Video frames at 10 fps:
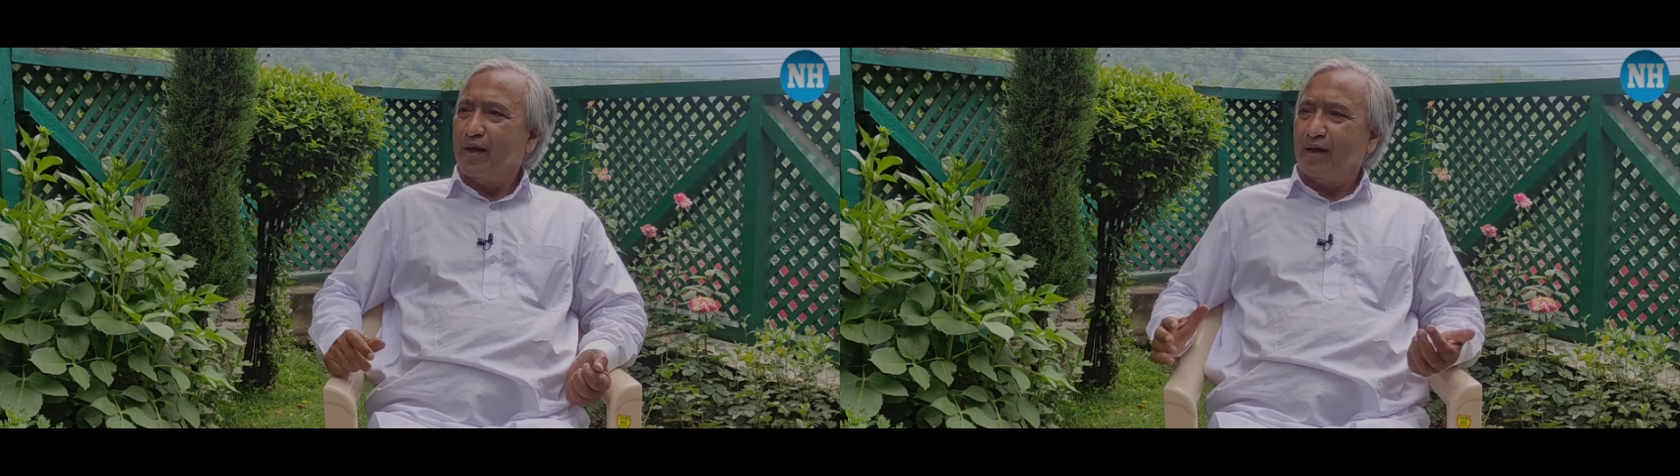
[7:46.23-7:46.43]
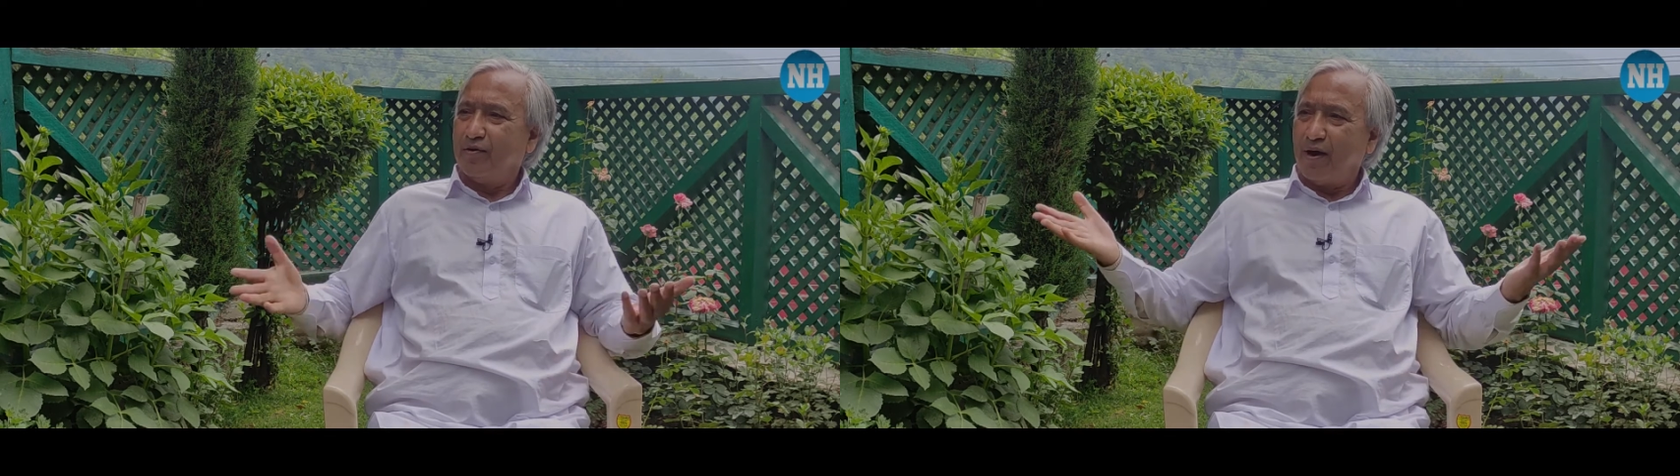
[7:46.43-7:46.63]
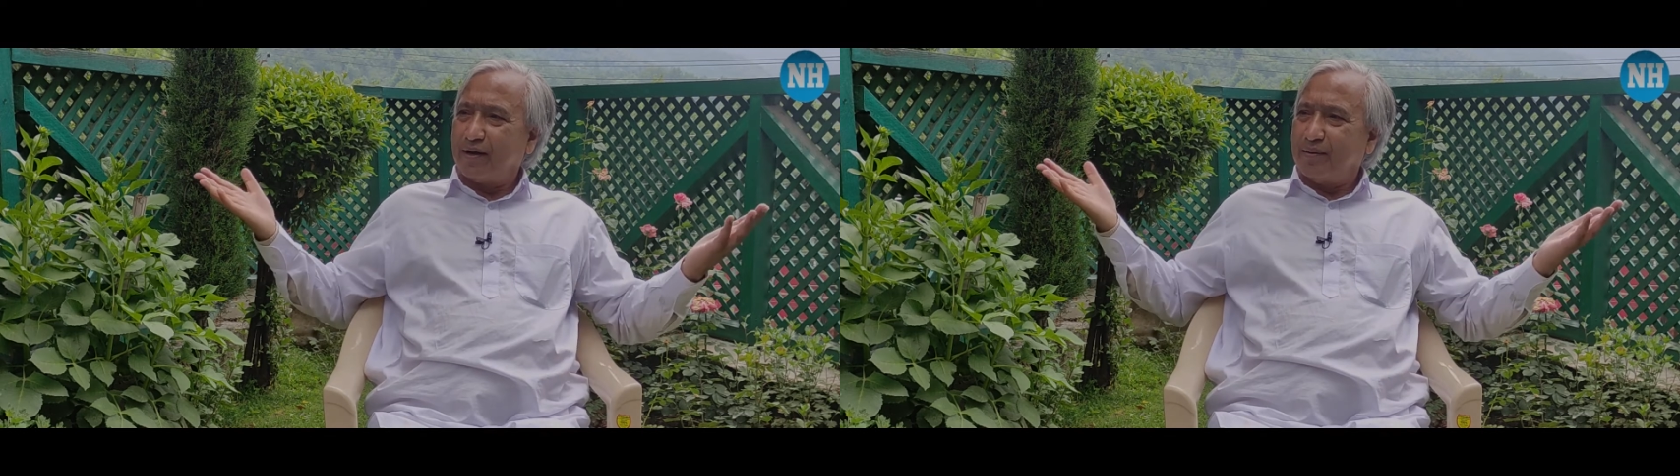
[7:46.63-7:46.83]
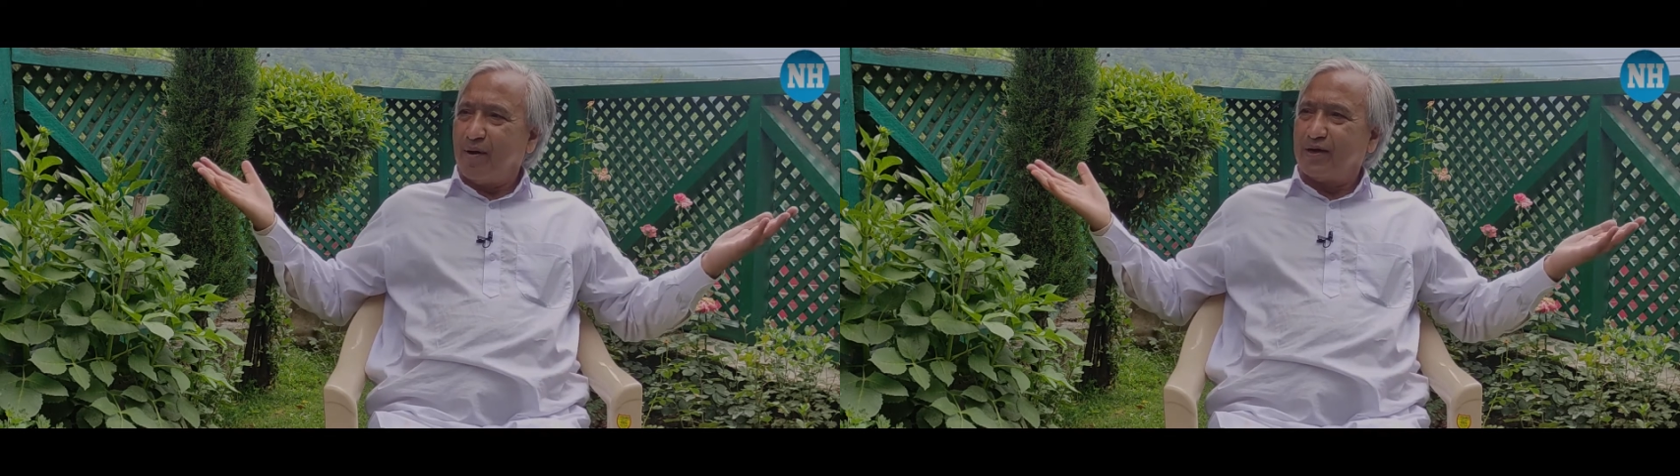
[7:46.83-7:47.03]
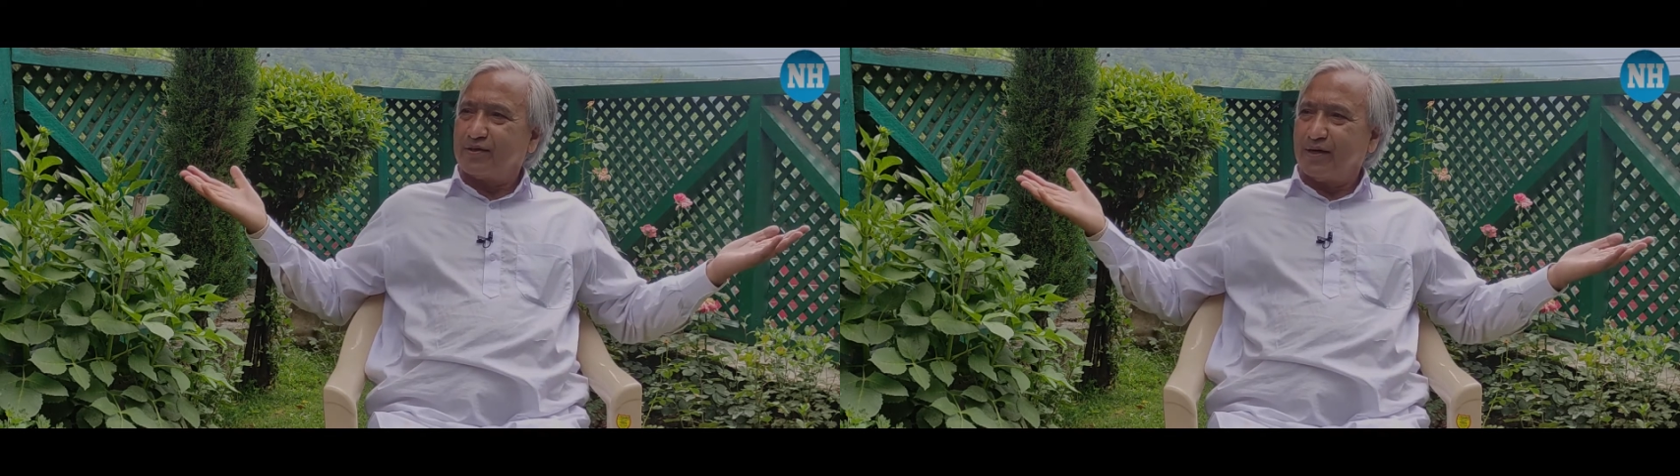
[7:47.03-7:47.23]
You are the
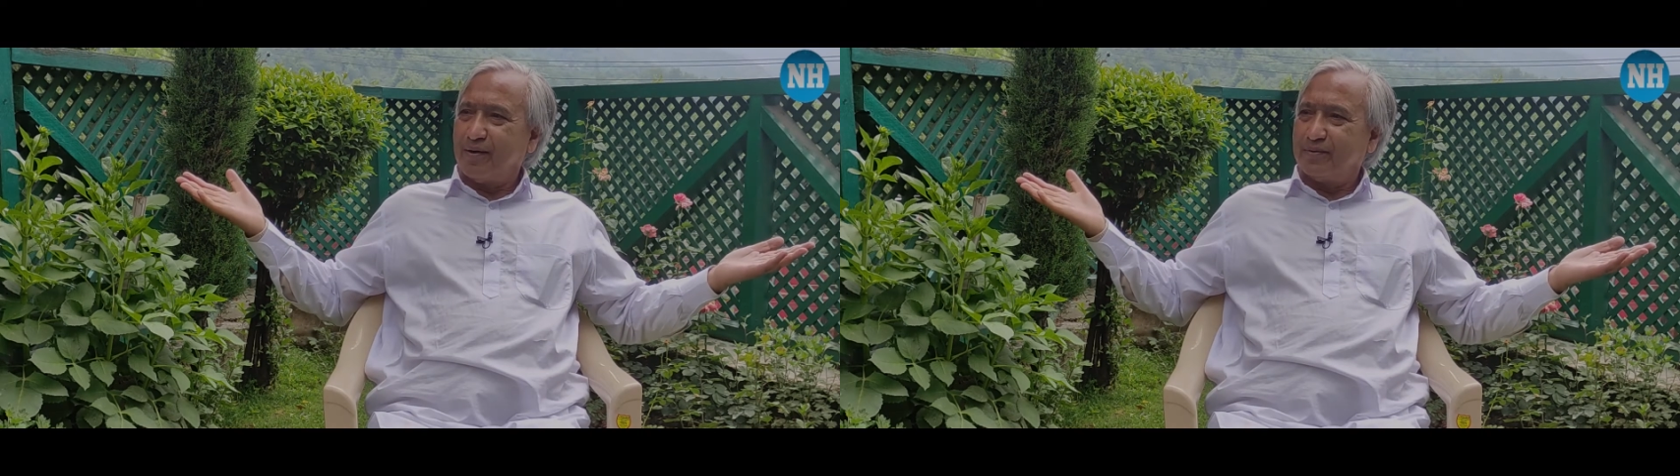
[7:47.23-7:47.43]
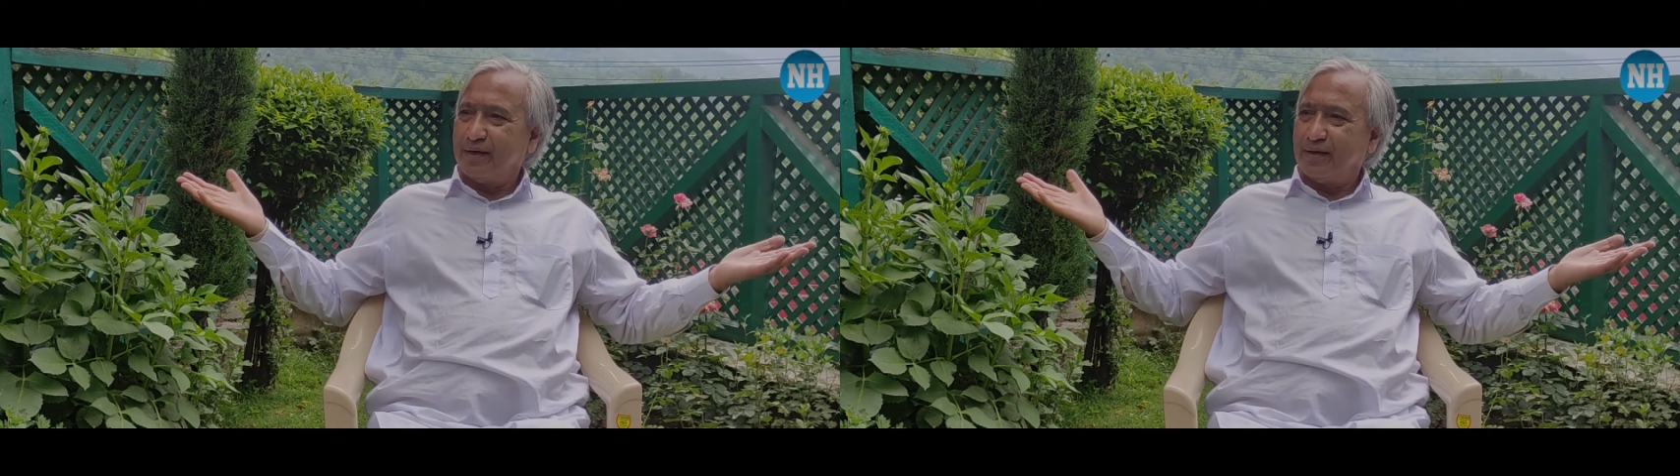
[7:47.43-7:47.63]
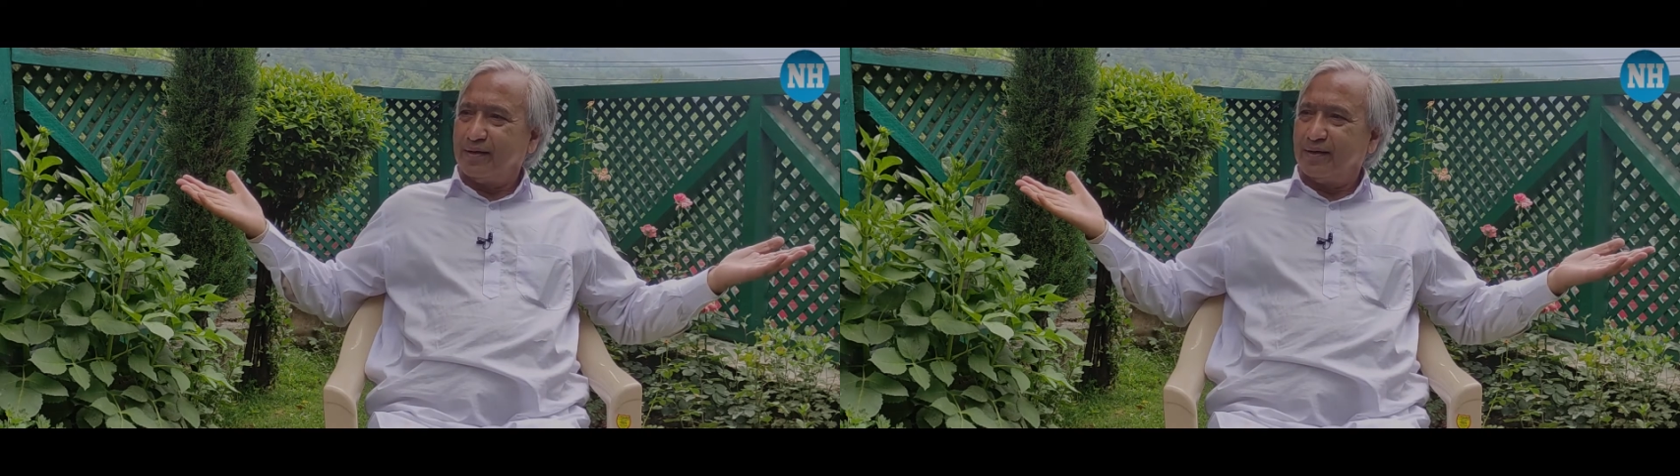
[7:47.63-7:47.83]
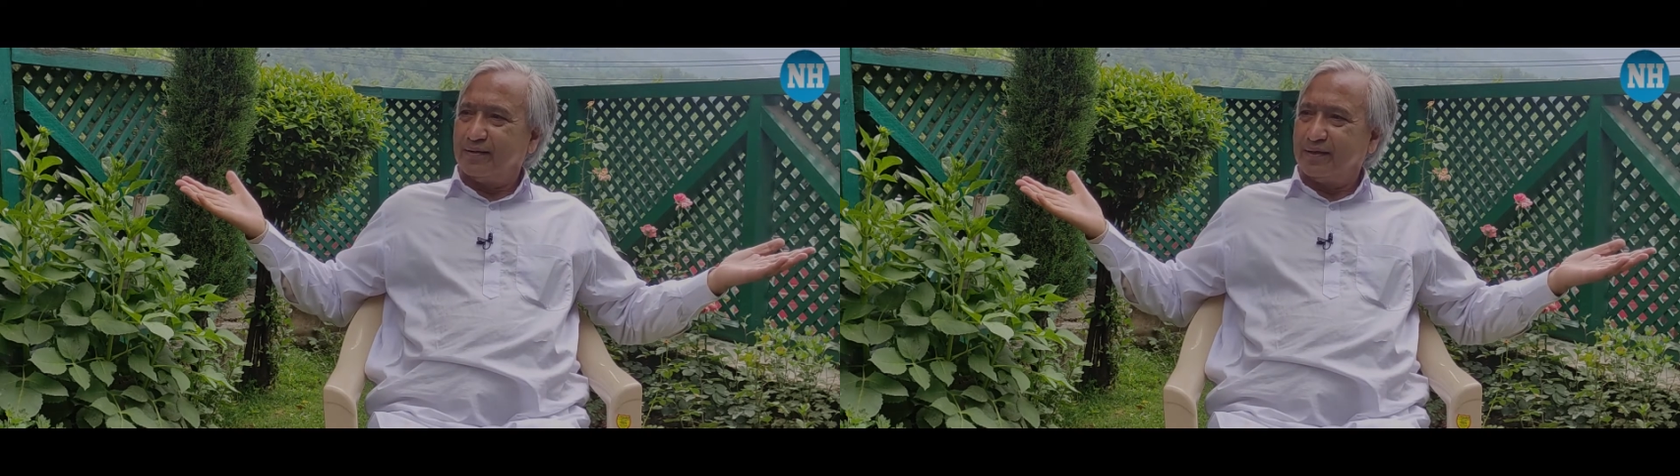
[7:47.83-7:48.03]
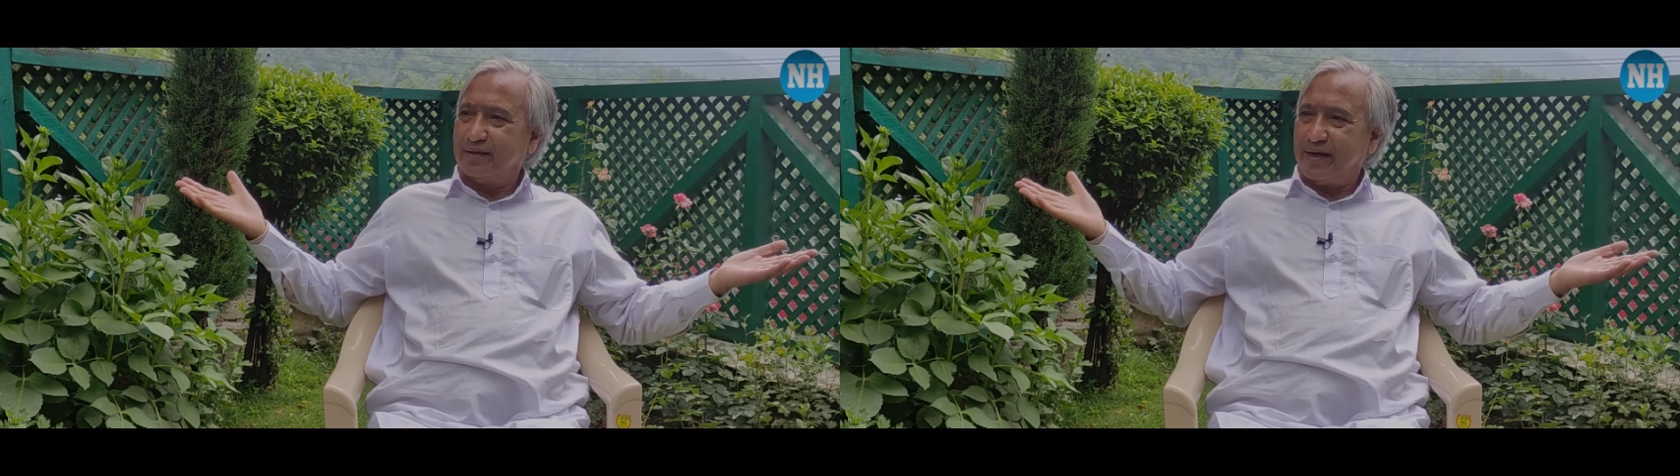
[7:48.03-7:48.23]
master of the, uh,
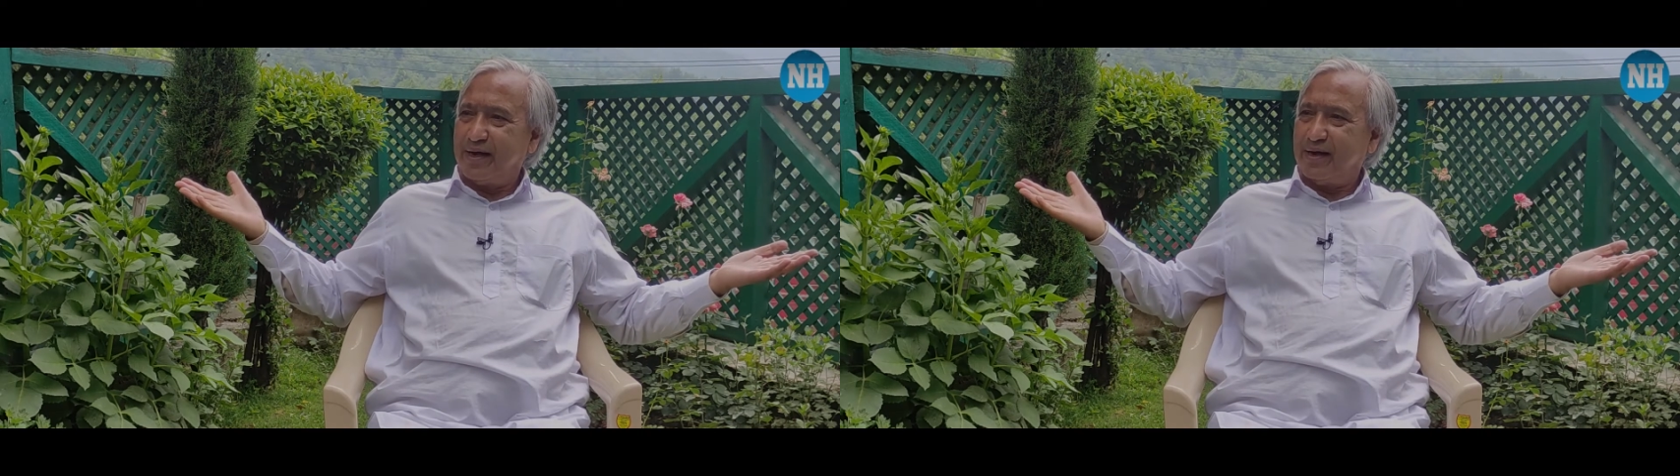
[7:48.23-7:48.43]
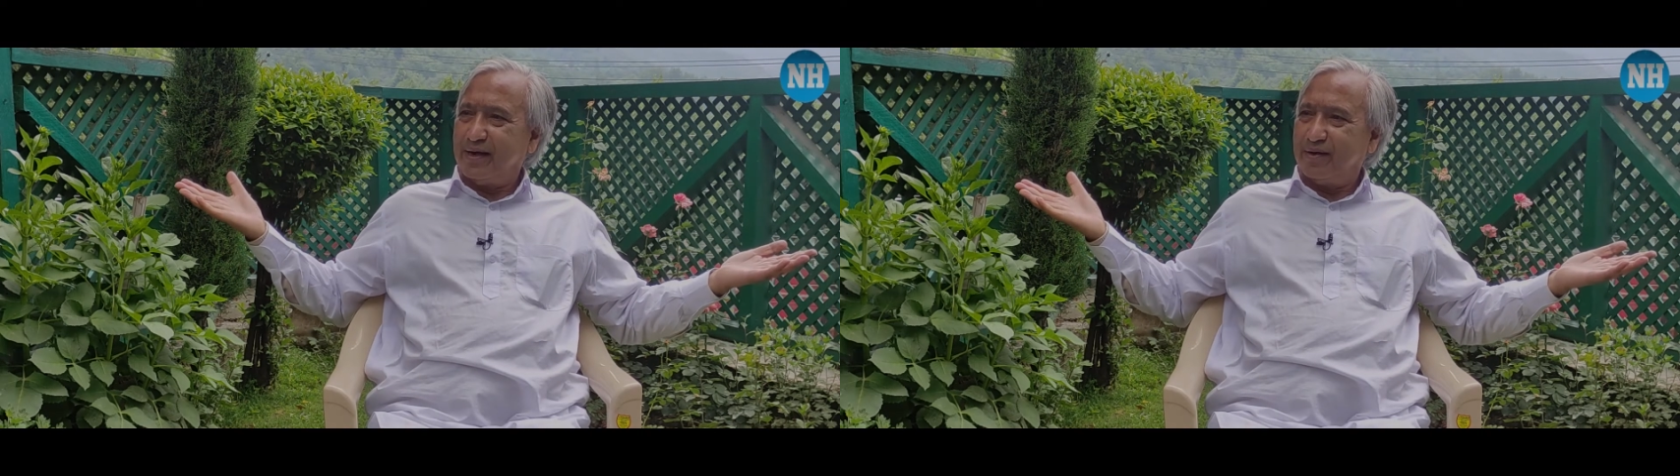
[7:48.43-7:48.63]
the day.